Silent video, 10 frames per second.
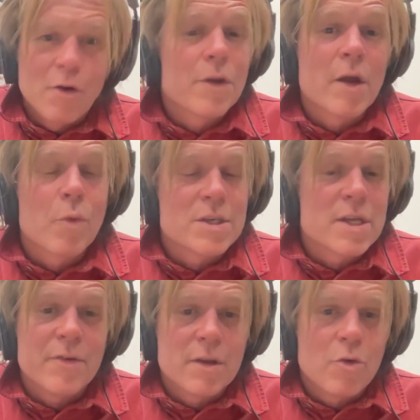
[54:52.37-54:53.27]
Or there wasn't
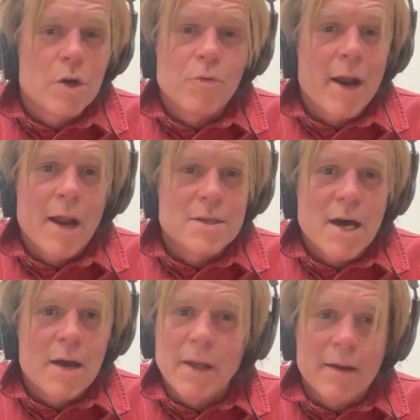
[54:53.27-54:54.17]
even, you run out of
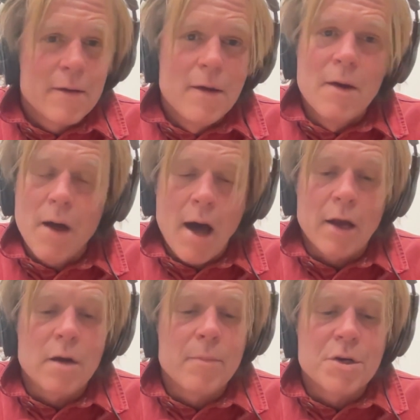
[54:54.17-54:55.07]
time, like on
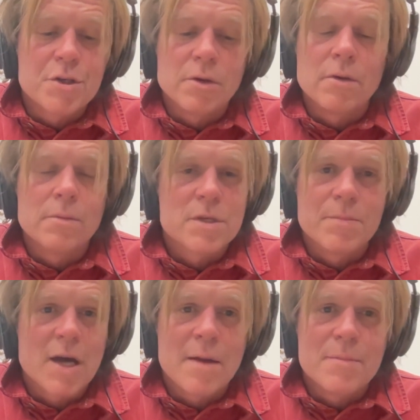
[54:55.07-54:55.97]
a commercial,
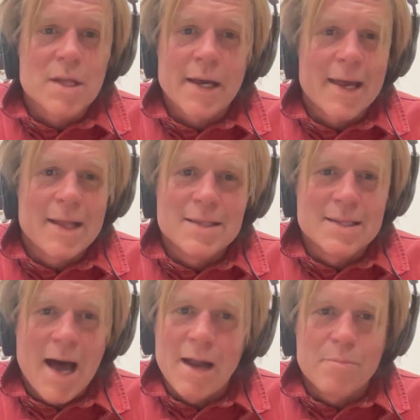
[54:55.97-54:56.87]
sometimes like it's
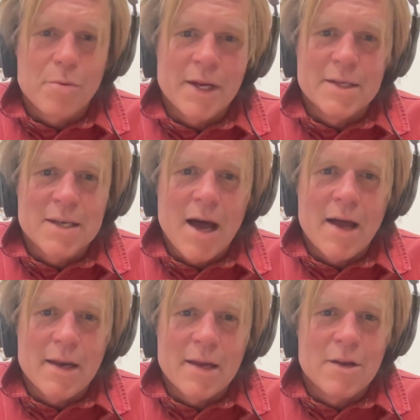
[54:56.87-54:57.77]
not
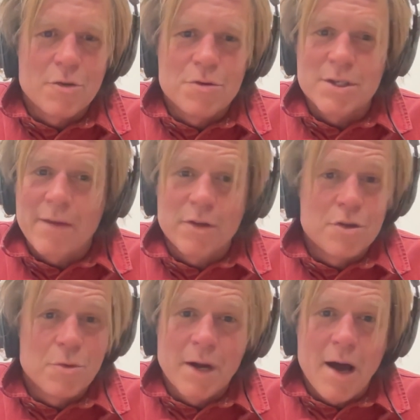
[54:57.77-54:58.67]
pre-designed and you just have to
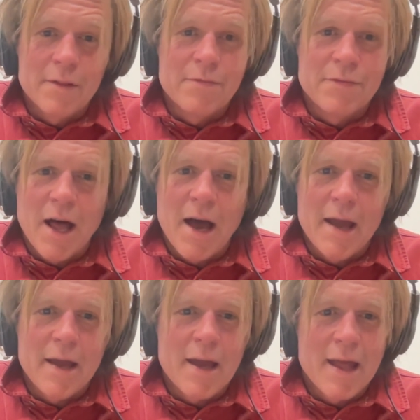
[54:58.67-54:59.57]
do it on the fly.